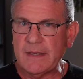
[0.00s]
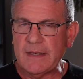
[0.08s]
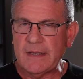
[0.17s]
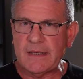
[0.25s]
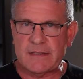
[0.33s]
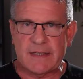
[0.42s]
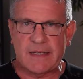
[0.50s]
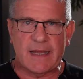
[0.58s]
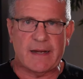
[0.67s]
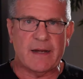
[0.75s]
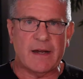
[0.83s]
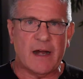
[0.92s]
Because
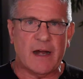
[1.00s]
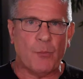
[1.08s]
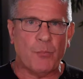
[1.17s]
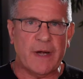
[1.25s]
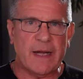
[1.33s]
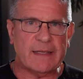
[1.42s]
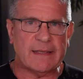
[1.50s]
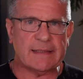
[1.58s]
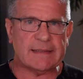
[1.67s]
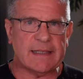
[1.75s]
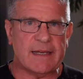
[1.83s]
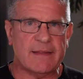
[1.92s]
again, our brain
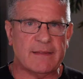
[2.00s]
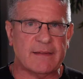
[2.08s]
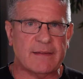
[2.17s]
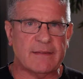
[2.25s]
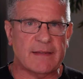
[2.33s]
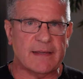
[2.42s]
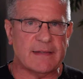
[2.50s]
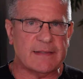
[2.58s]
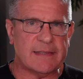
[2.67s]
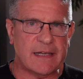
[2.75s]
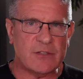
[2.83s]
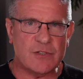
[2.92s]
likes anything
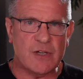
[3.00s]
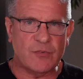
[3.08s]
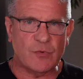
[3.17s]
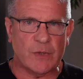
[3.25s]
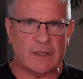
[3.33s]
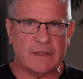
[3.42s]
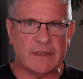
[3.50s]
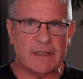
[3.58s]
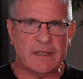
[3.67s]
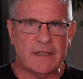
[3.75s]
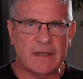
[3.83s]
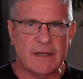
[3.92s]
that takes off
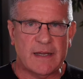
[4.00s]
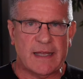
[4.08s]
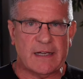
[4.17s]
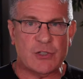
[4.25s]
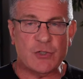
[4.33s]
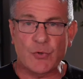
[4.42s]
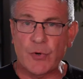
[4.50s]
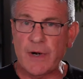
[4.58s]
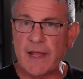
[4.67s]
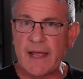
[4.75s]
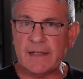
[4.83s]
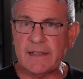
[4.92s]
quickly and is
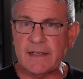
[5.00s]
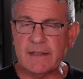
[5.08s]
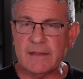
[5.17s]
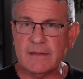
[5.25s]
short-acting.